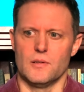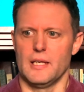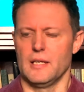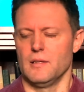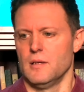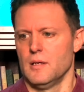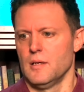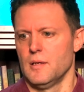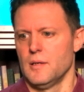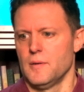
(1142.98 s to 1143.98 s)
that
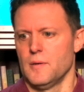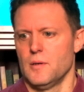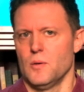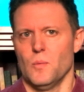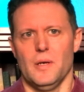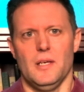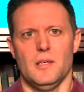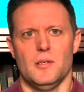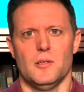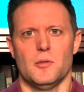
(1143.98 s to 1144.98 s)

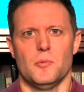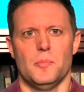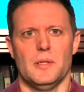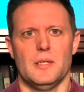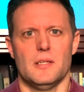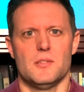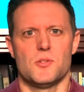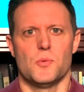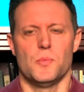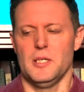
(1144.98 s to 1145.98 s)
we begin
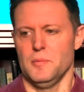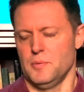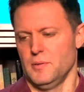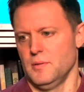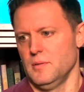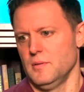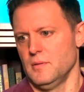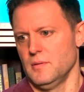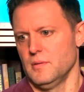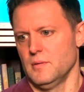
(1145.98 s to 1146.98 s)
to reap,
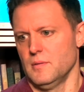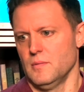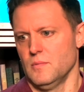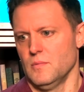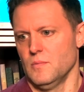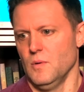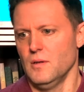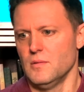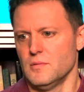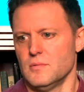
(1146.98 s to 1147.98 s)

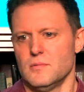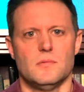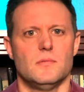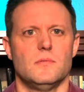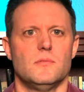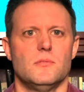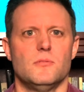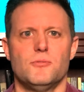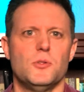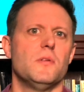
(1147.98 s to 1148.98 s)
the
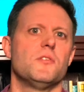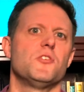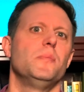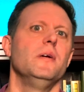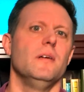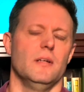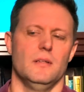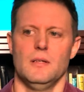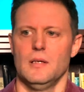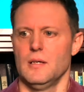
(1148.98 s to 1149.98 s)
fruit of the Spirit.
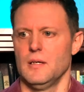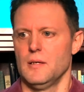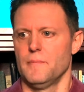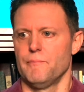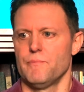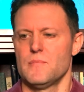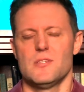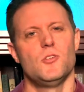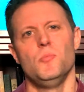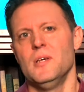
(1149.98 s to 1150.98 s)

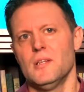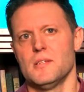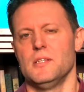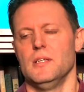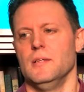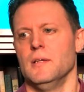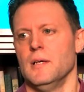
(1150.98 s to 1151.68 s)
See, humility